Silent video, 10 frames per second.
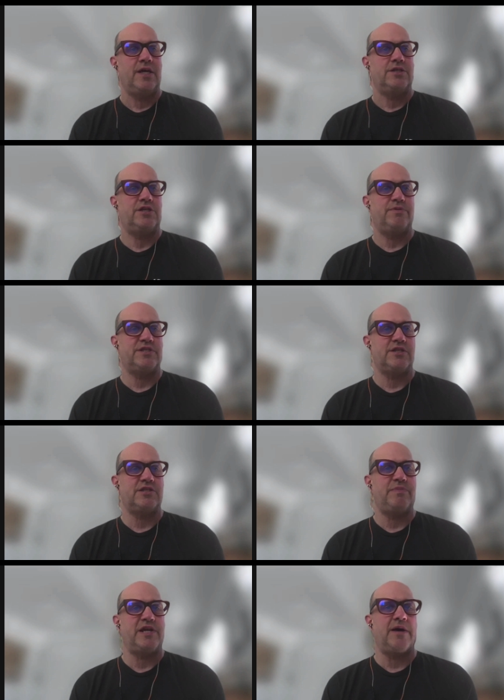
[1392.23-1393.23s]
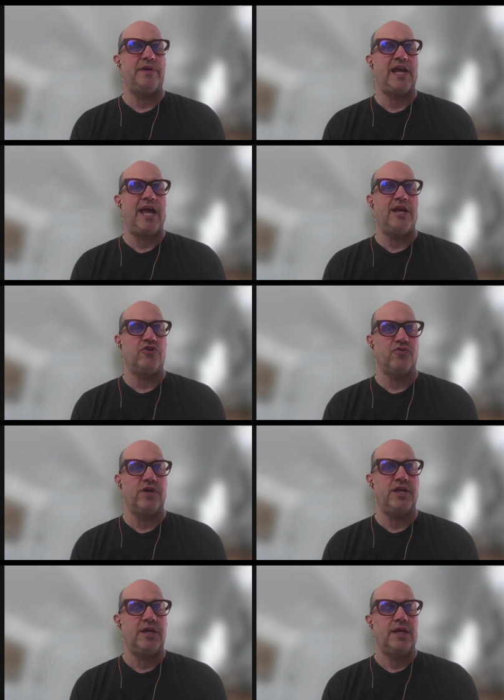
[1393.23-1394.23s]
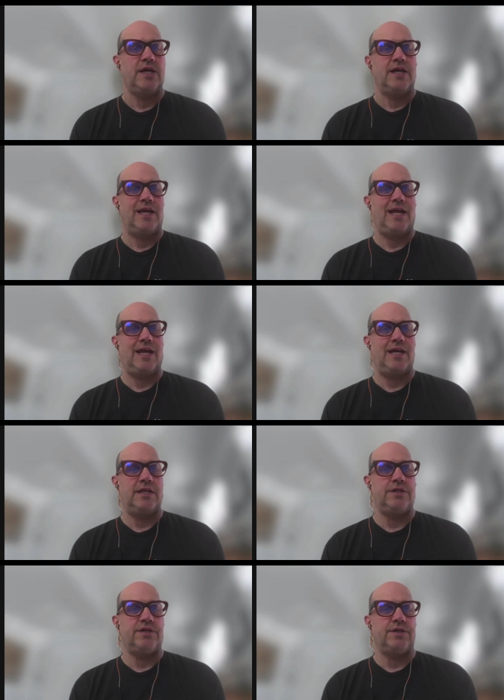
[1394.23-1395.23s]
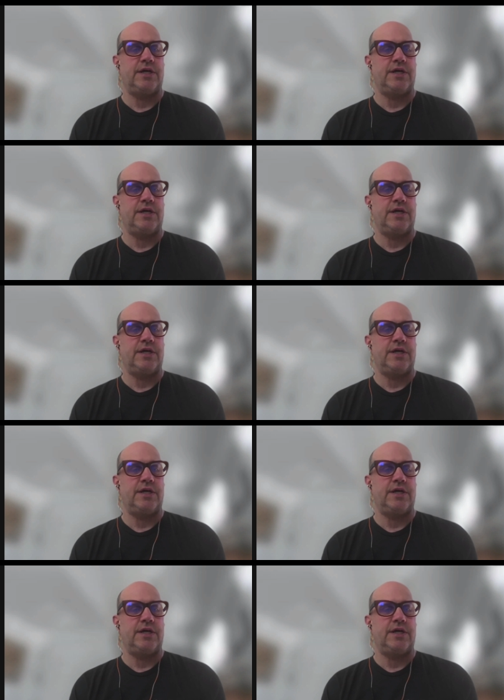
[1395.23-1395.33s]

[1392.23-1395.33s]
Chiba Sensei becoming angry, and,